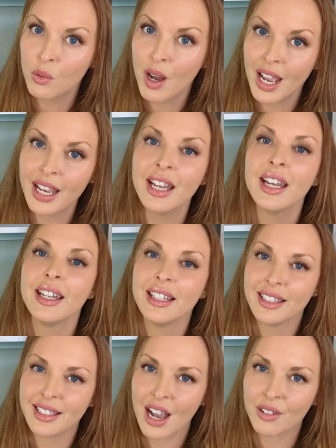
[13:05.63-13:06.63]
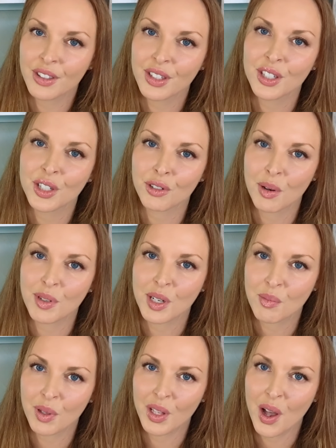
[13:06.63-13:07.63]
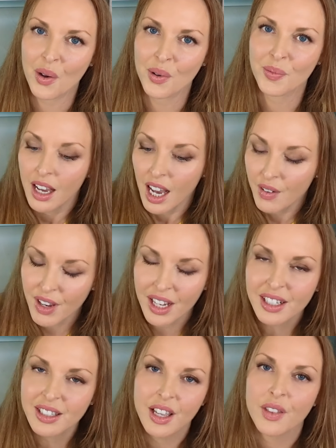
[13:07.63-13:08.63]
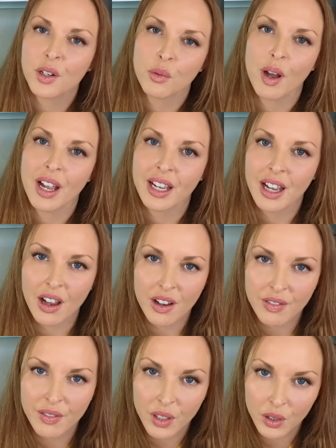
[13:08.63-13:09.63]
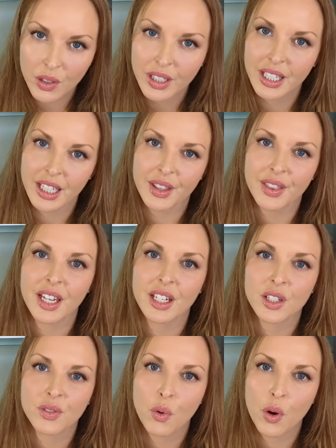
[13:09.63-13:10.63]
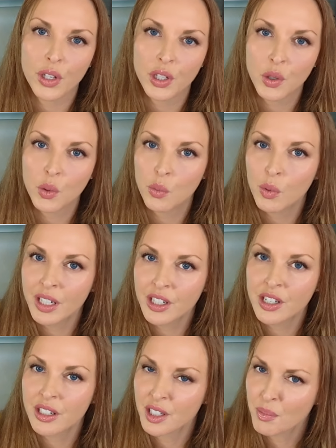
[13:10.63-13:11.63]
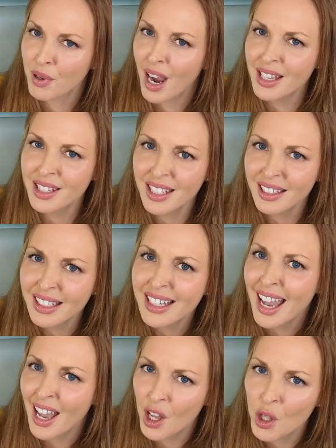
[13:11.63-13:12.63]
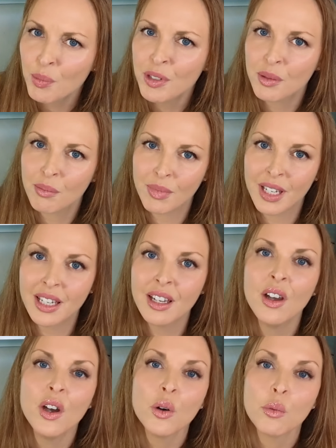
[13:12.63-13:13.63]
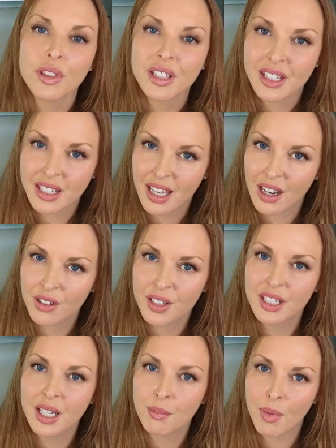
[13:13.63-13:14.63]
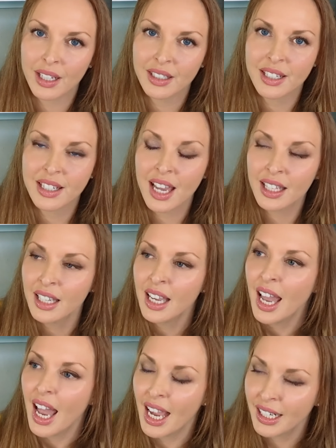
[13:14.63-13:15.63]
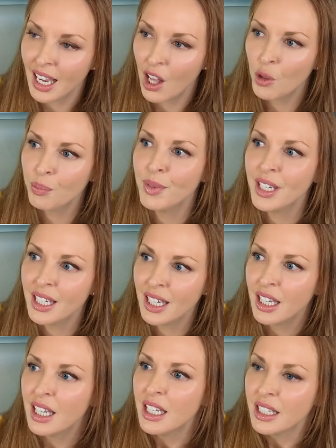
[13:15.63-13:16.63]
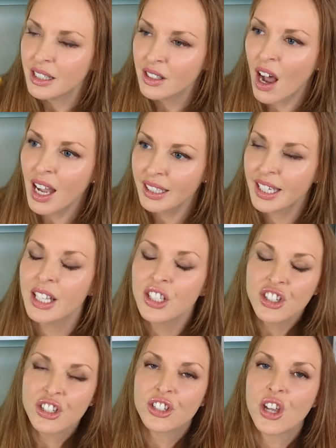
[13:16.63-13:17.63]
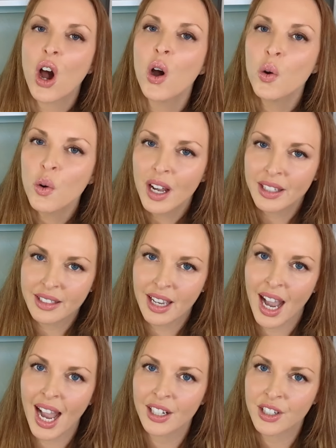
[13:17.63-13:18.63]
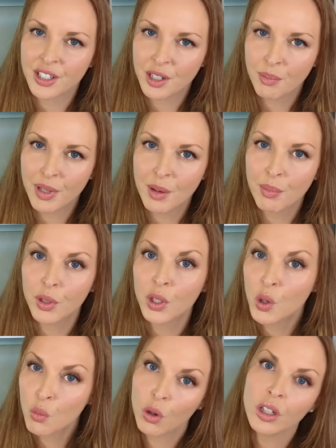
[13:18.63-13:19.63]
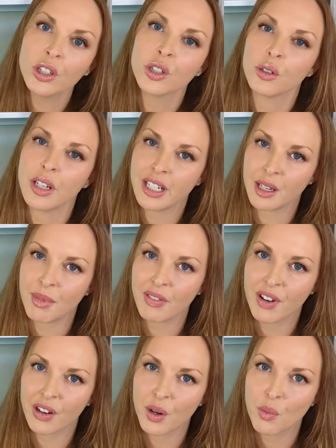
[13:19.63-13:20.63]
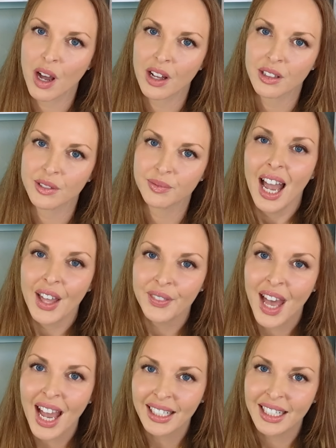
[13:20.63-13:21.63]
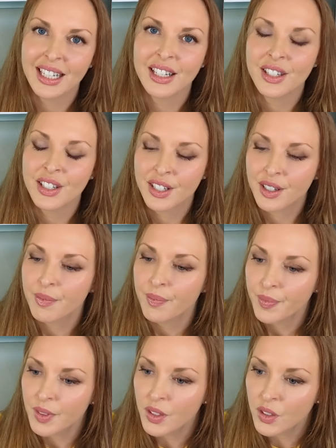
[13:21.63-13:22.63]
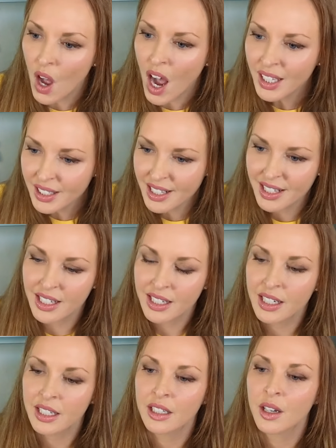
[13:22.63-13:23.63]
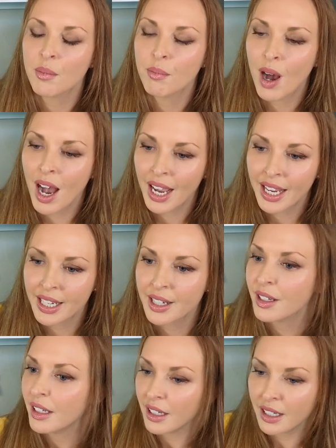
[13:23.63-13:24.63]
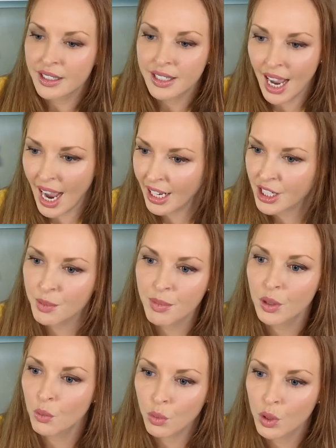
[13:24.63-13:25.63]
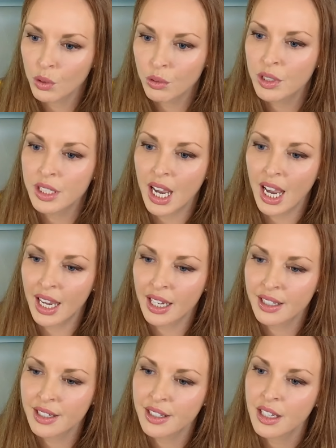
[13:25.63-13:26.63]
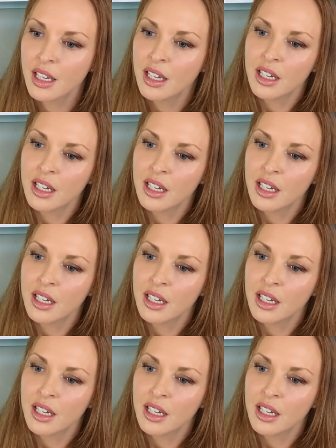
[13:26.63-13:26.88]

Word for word: the way down in the description below. I've got another way of looking at things for you, which surprisingly helped me with a scarcity mindset, and it helped me not get so attached to people who weren't treating me very well. And that is not seeing my attachment wound as